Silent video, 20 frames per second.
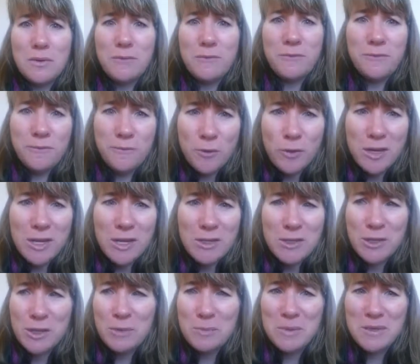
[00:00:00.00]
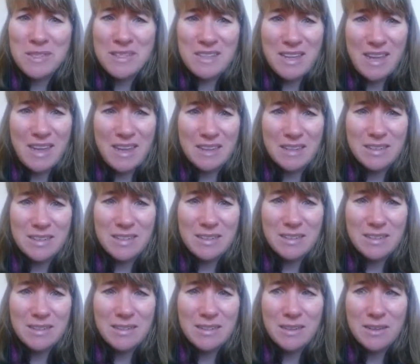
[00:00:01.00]
42%
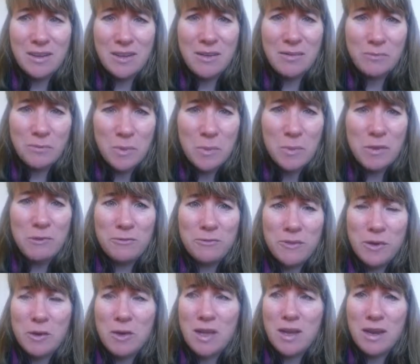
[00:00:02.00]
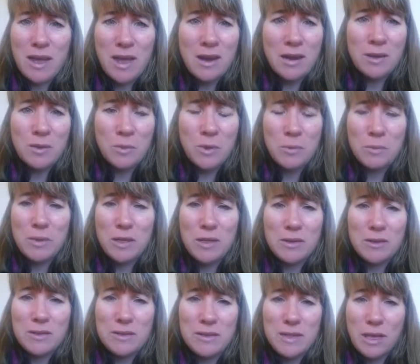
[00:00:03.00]
of women felt inadequate
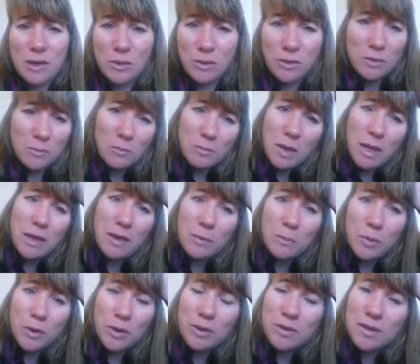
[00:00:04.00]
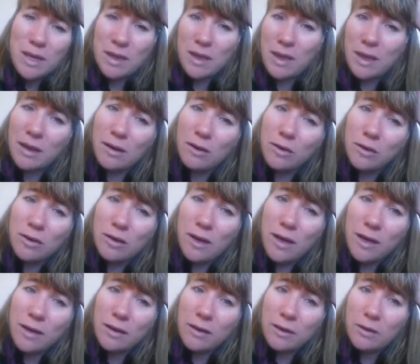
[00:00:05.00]
because they couldn't make a birthday cake look
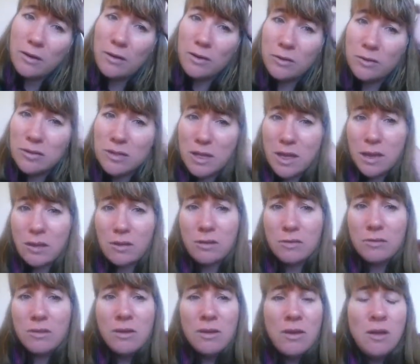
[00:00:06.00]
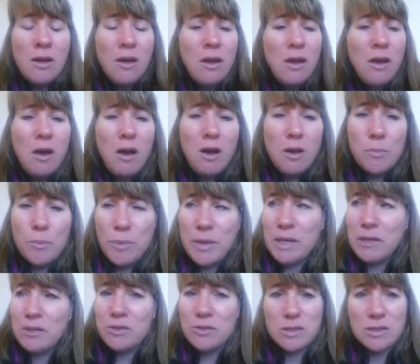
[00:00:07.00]
like it looked like on
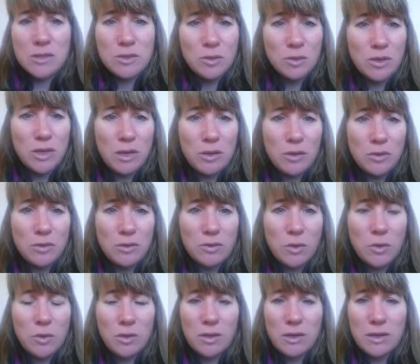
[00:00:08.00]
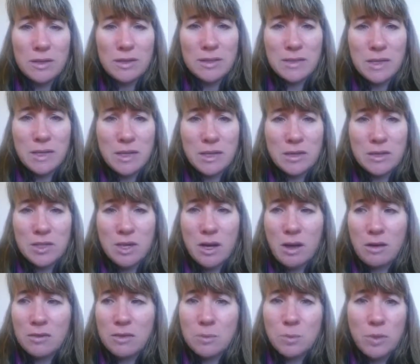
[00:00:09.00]
Pinterest, or they couldn't organise their
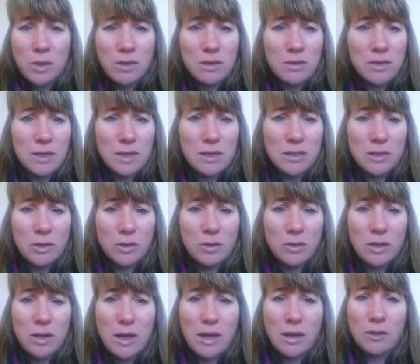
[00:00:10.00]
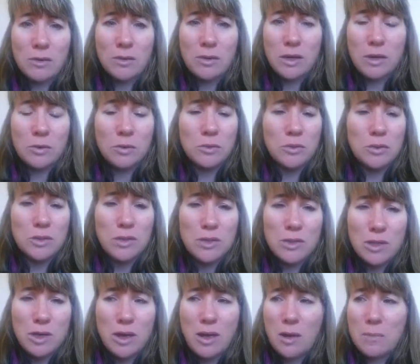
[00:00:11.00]
child's birthday to look like it, or they couldn't
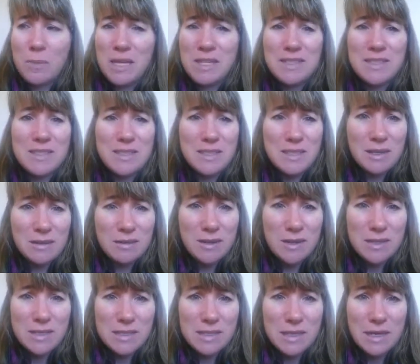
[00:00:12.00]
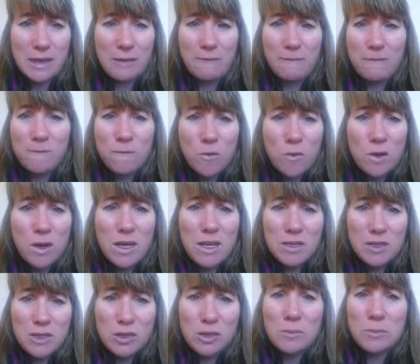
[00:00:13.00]
sew. I mean, seriously,
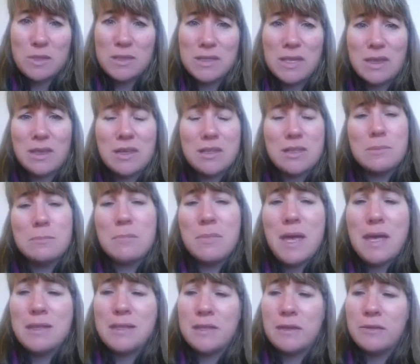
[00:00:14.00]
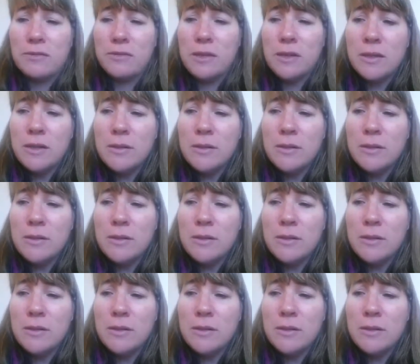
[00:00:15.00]
42%, that's massive.